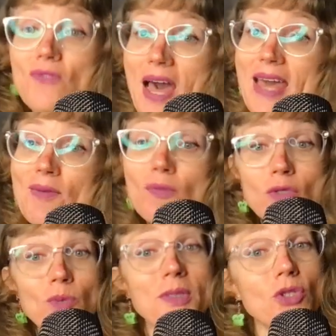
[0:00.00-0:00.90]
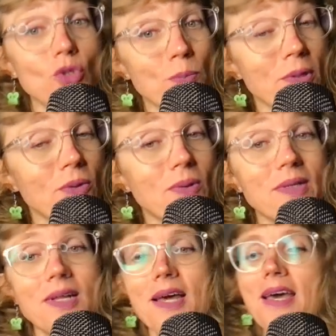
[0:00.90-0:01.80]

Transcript: 5, which would be super cool.